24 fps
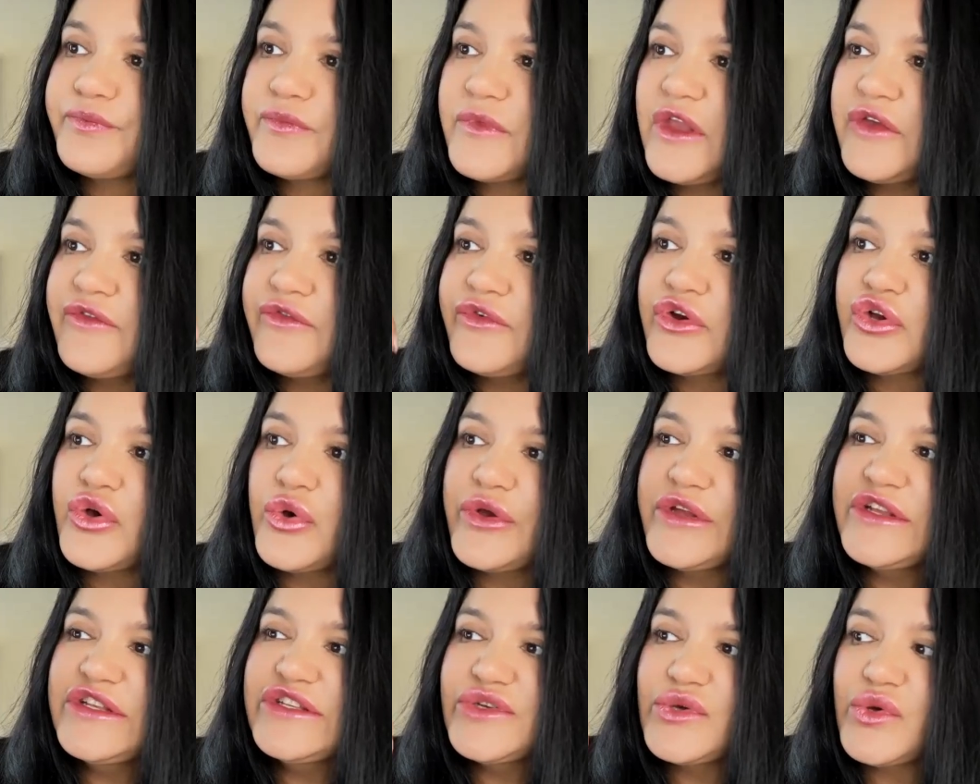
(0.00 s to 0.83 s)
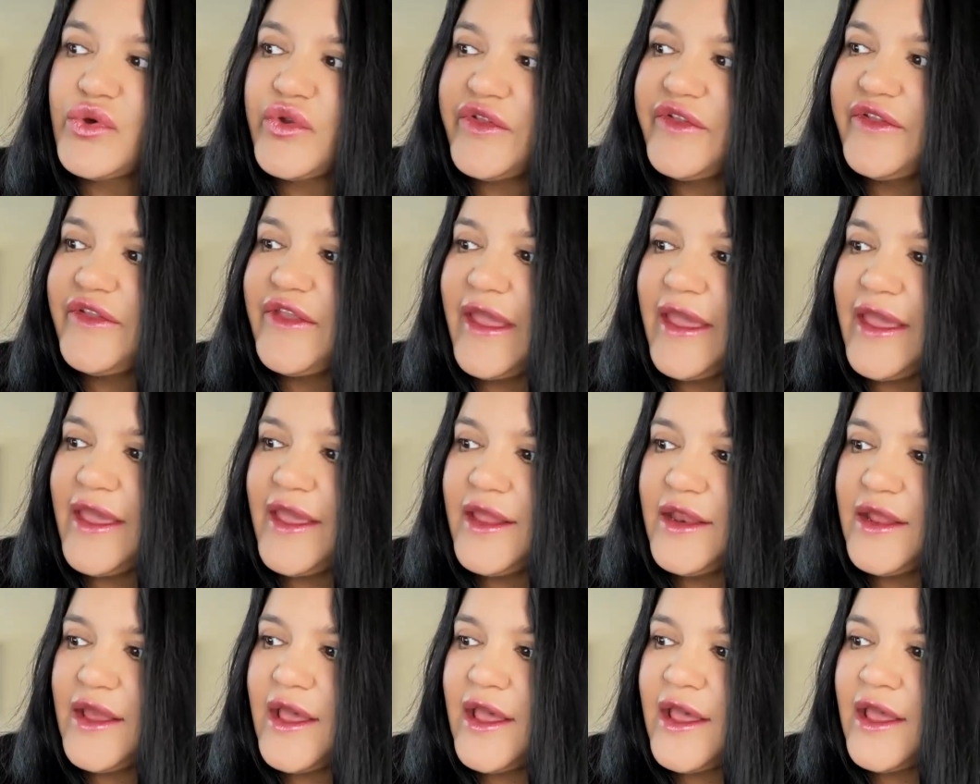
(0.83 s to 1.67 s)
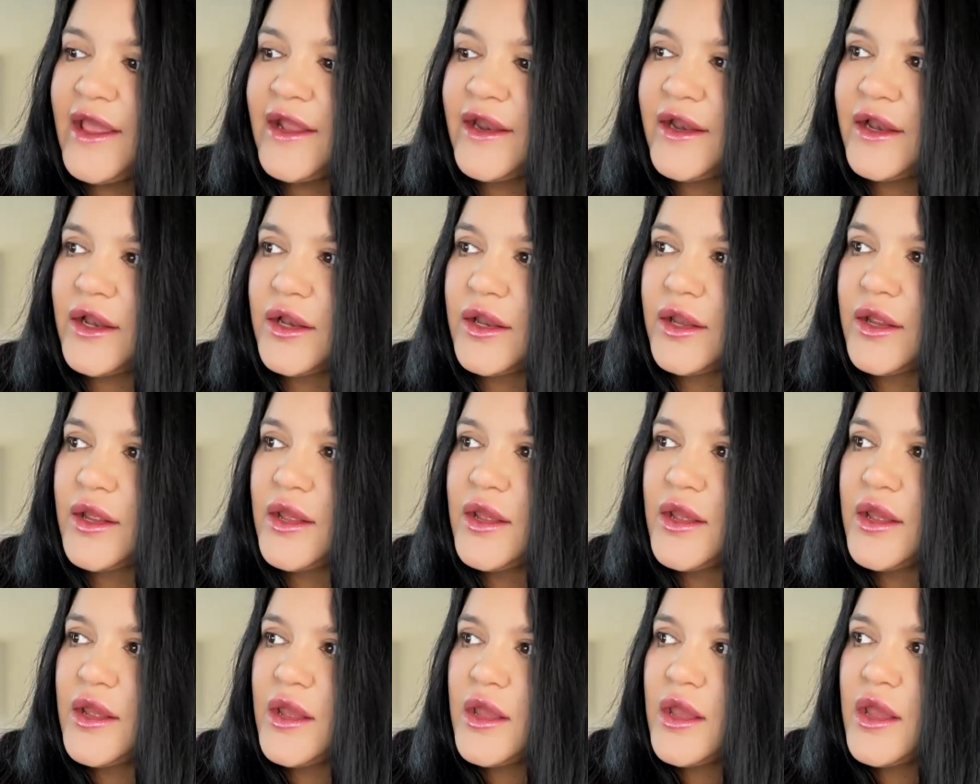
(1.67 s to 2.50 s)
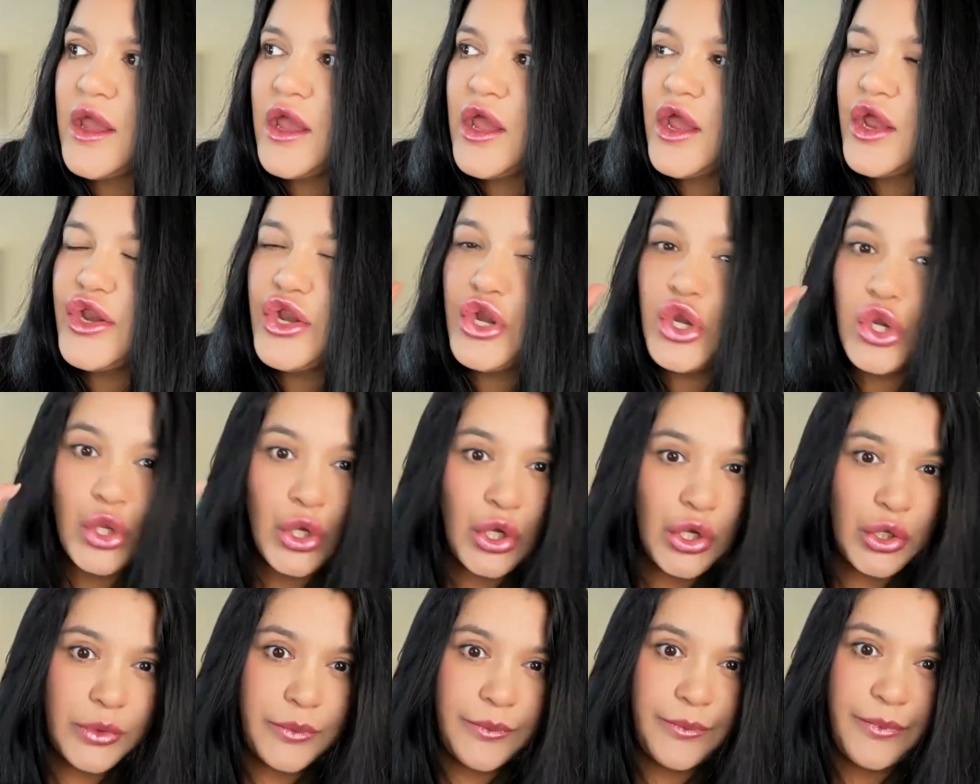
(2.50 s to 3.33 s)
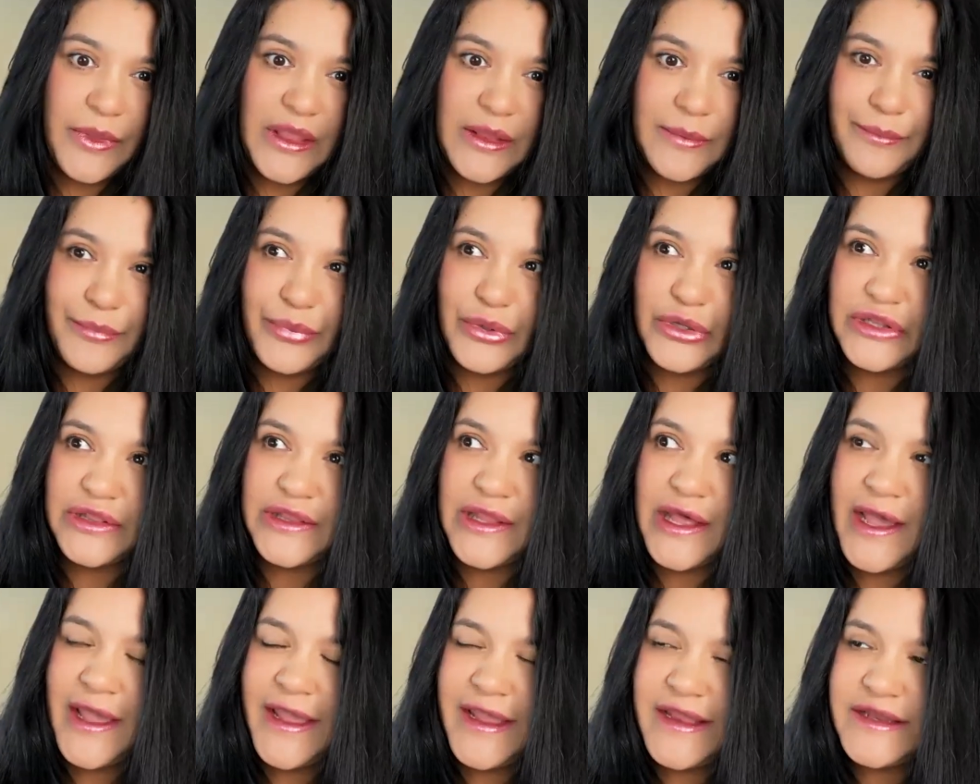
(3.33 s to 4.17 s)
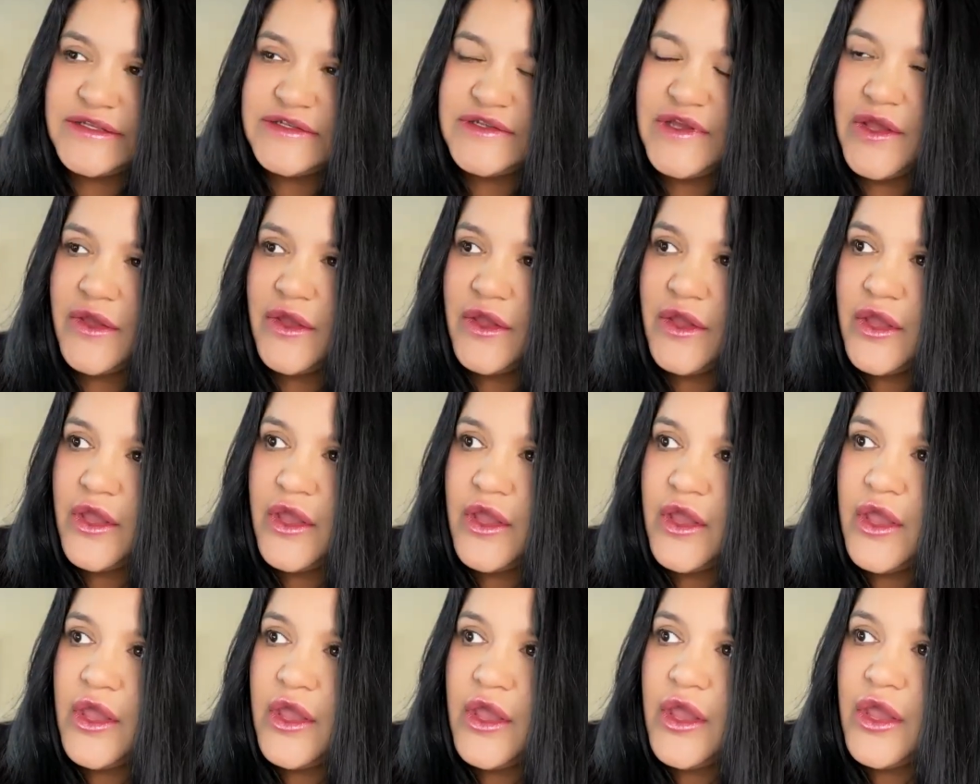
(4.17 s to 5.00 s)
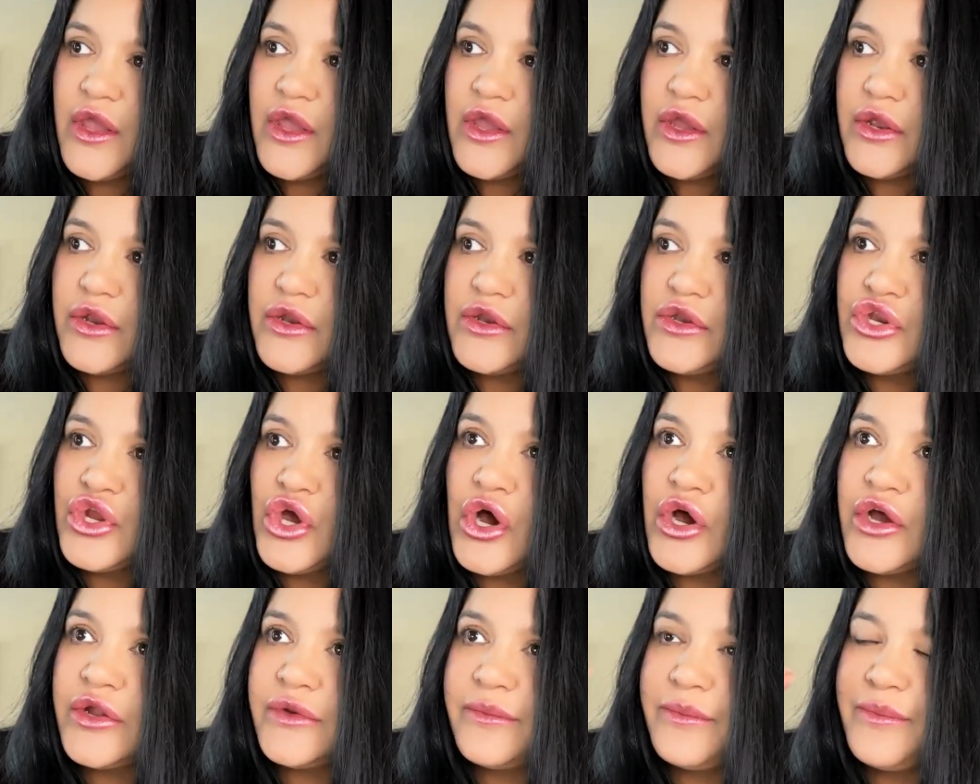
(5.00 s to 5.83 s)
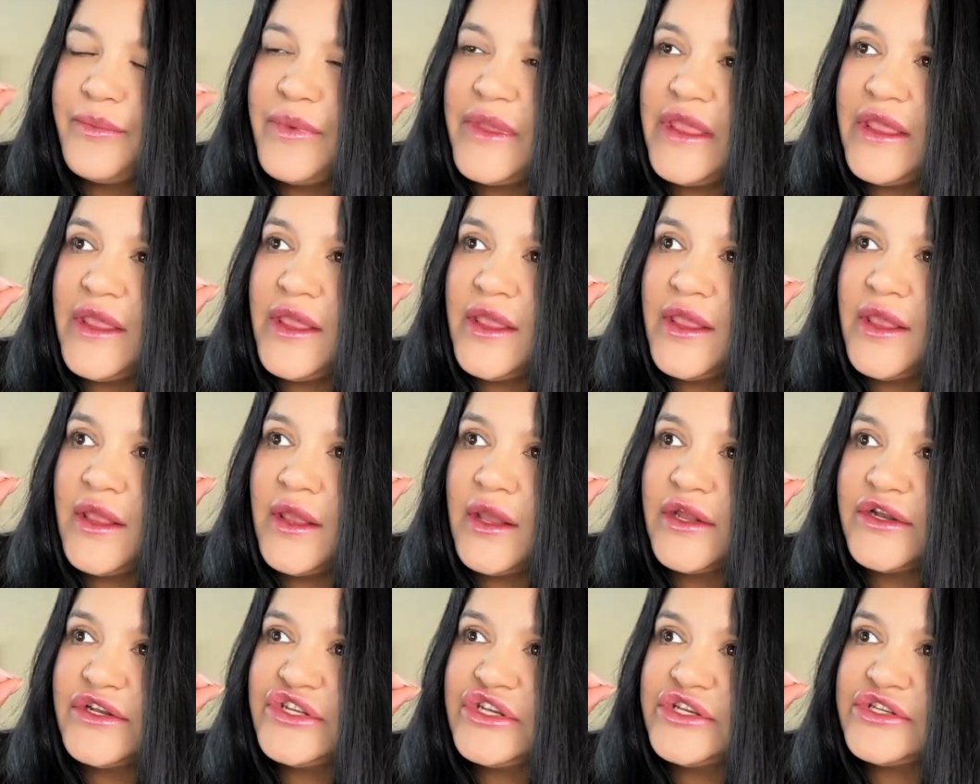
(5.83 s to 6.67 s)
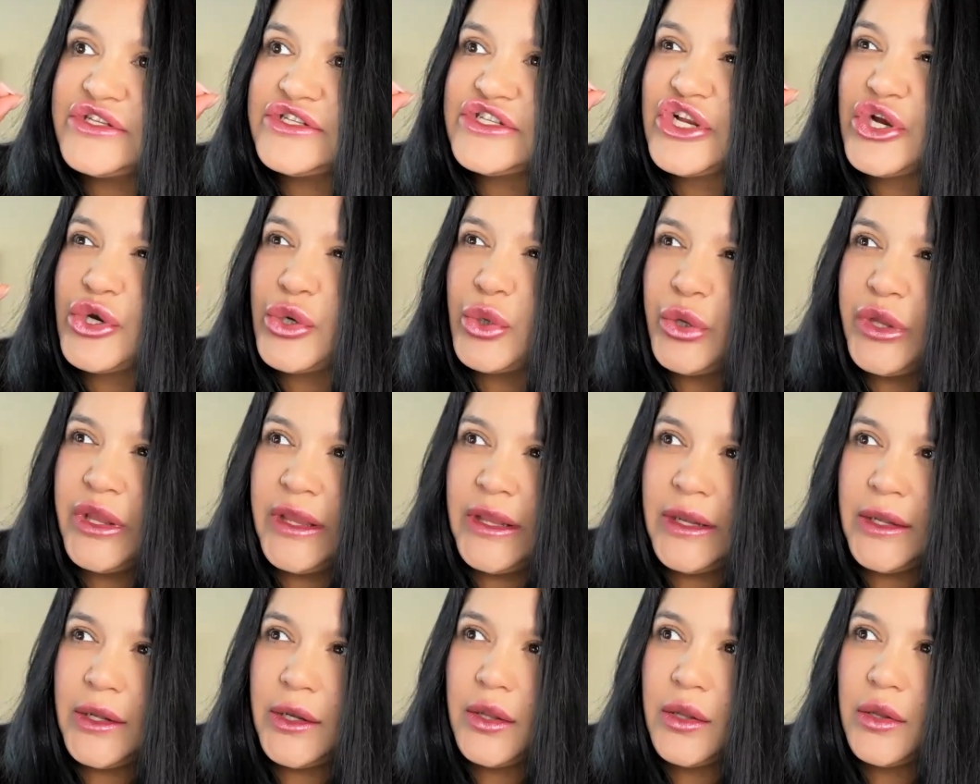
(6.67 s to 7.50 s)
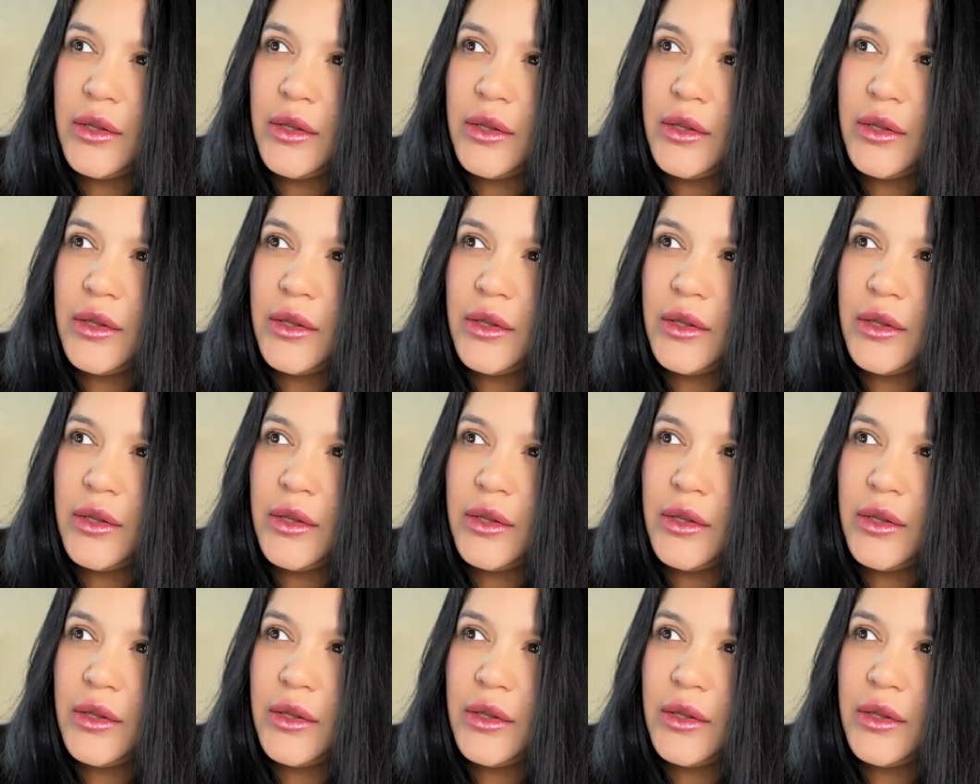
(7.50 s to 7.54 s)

if you're going to a date and not being polite not being discreet